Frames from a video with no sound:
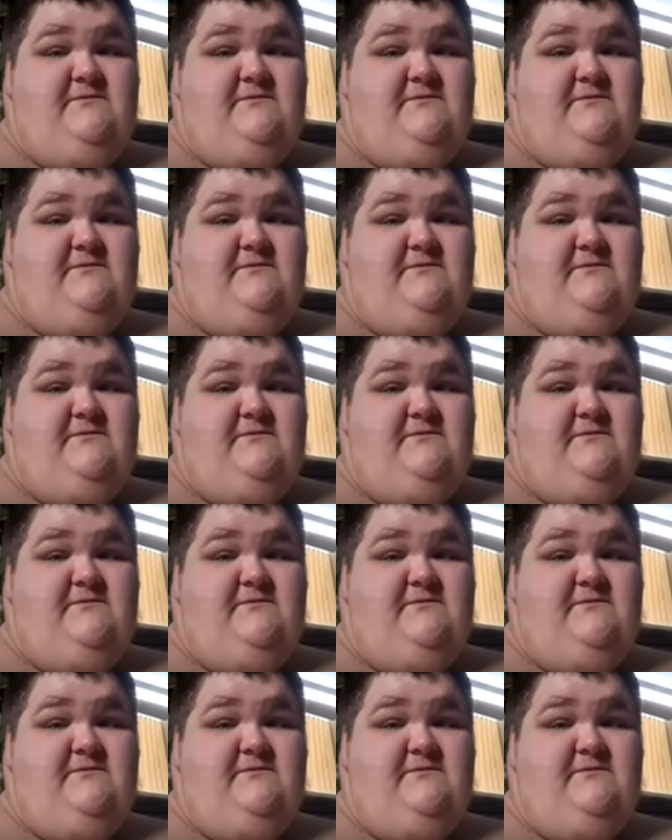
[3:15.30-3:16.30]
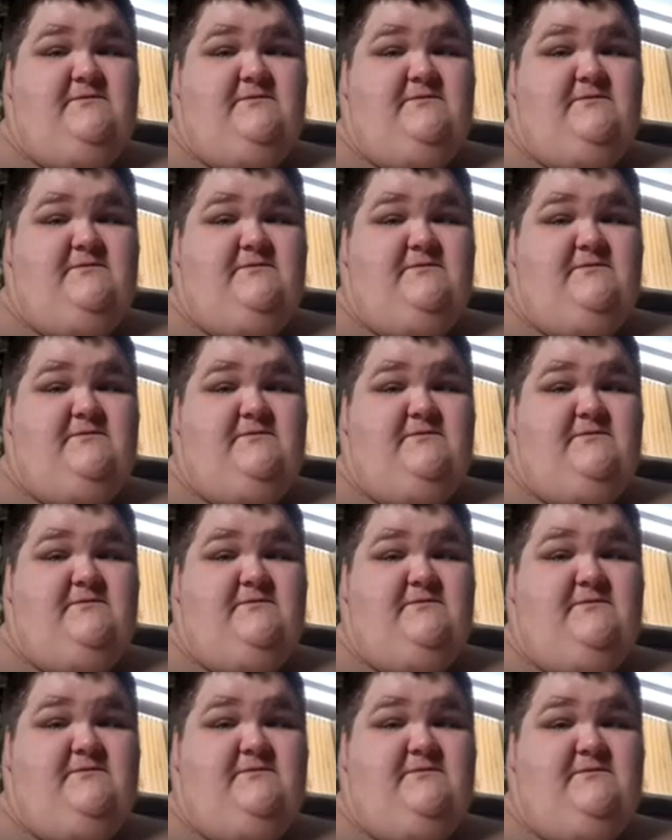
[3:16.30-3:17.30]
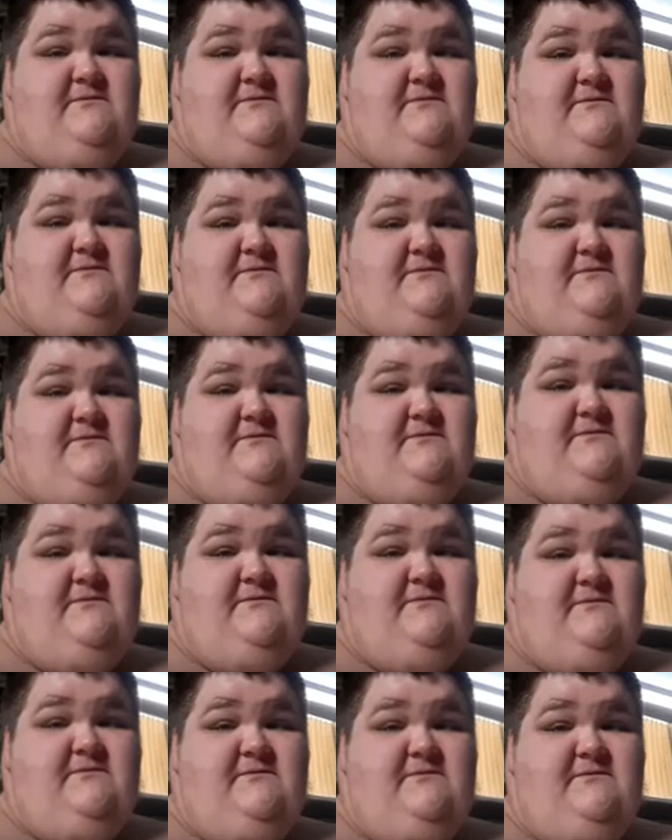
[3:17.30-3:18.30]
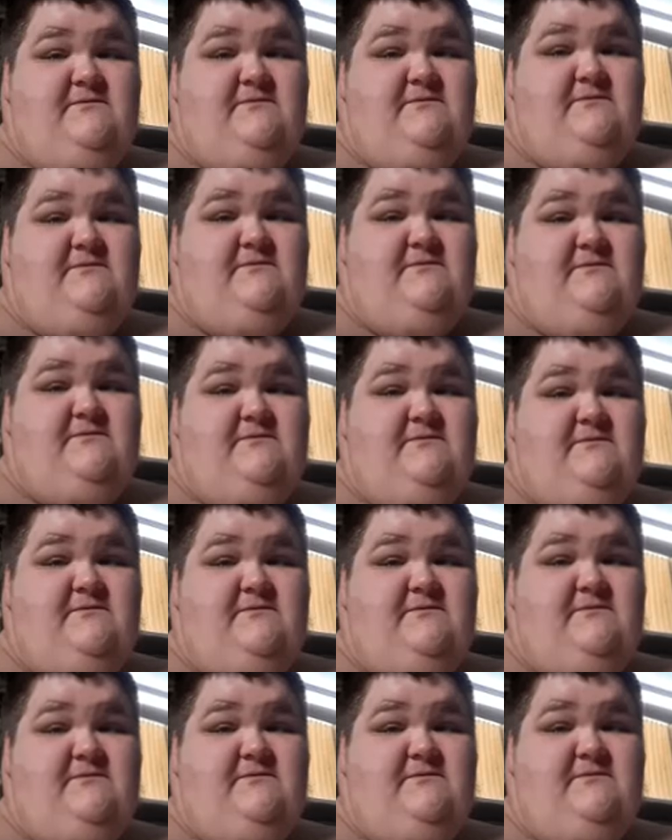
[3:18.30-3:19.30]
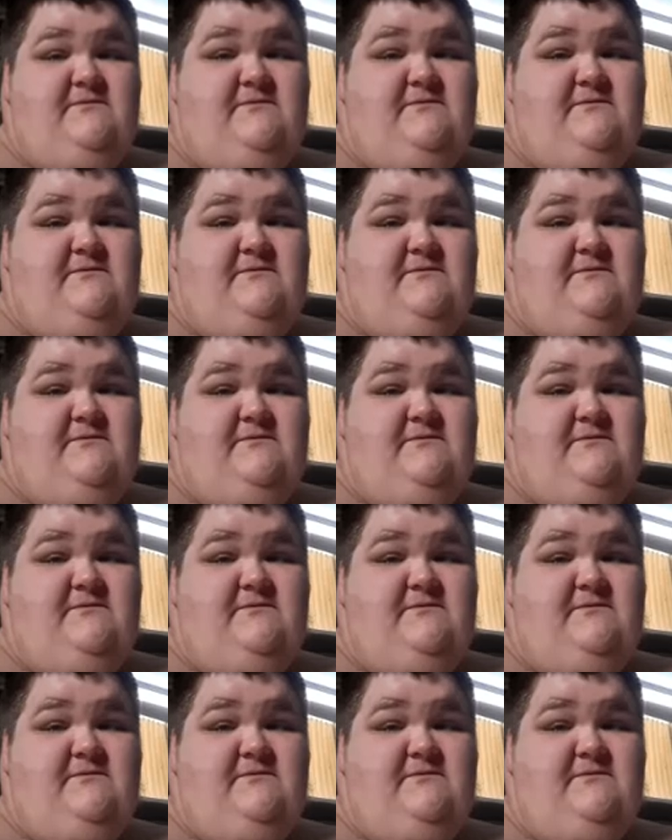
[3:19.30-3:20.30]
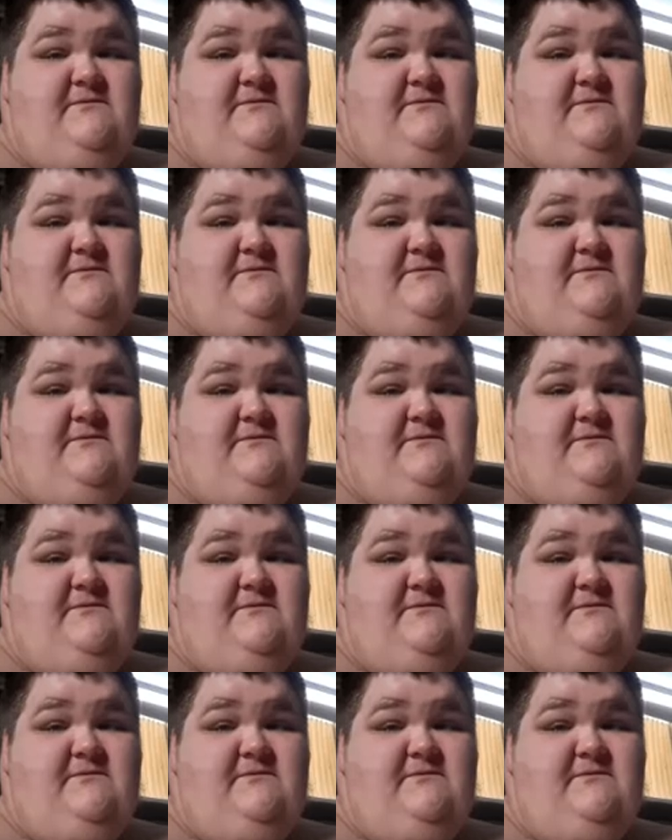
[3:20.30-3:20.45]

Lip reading: [no speech]